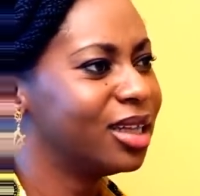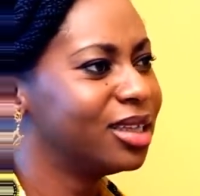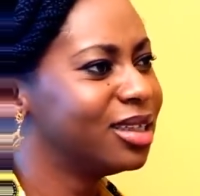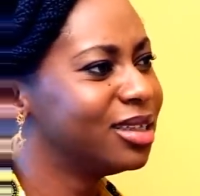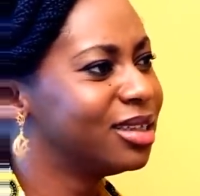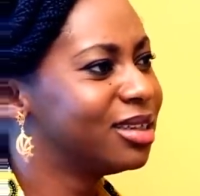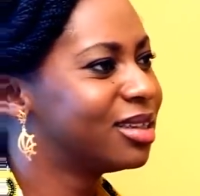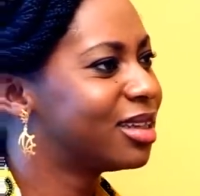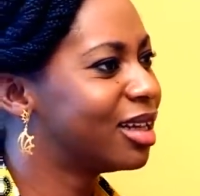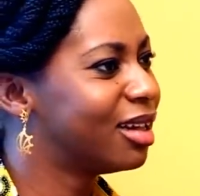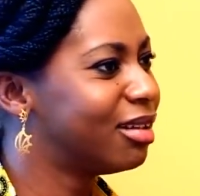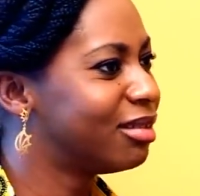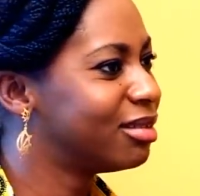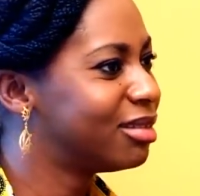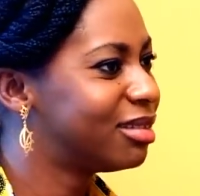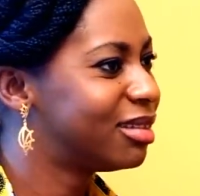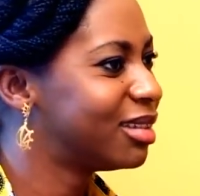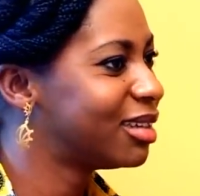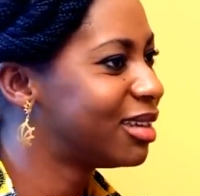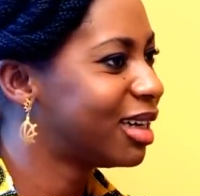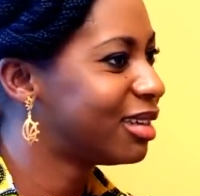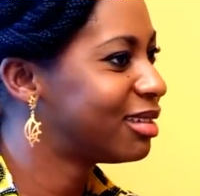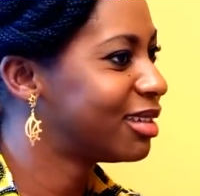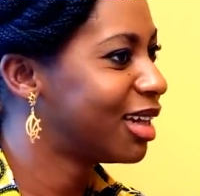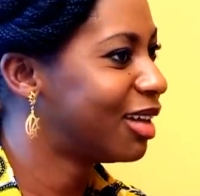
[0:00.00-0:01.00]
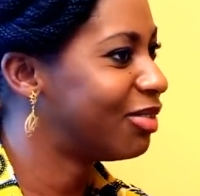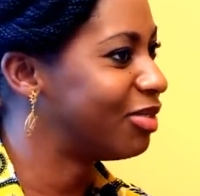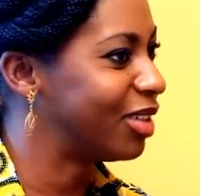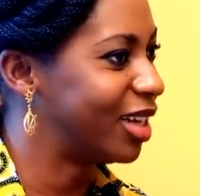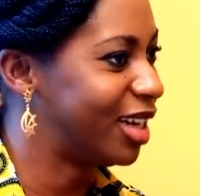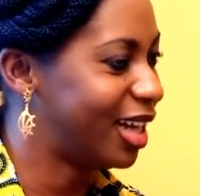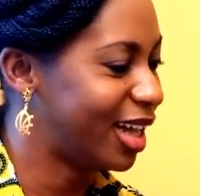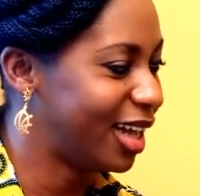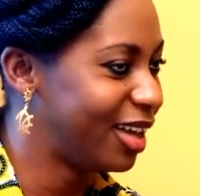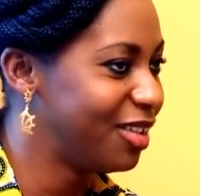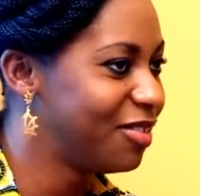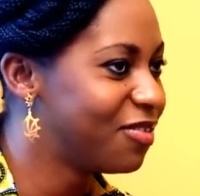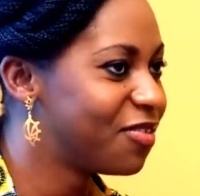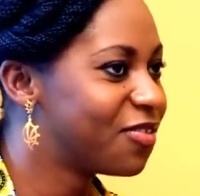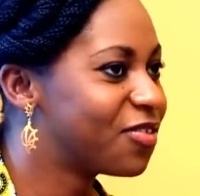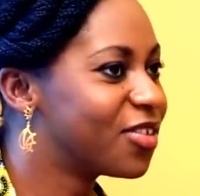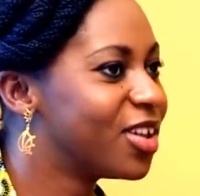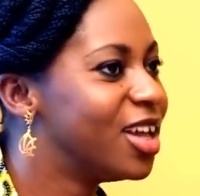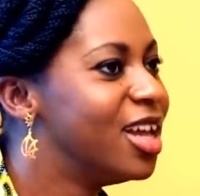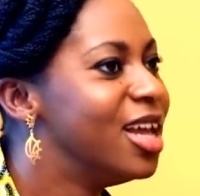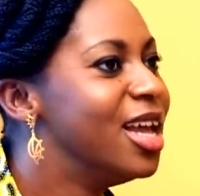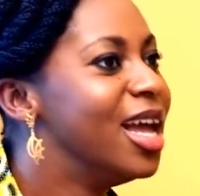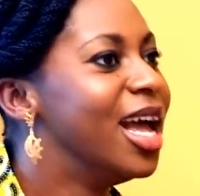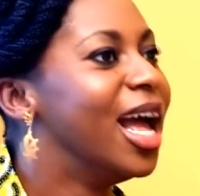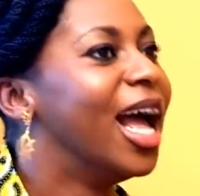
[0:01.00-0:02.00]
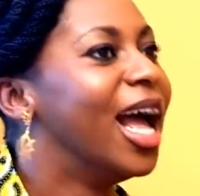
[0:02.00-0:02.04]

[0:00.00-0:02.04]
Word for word: this girl, she doesn't have a light. She doesn't.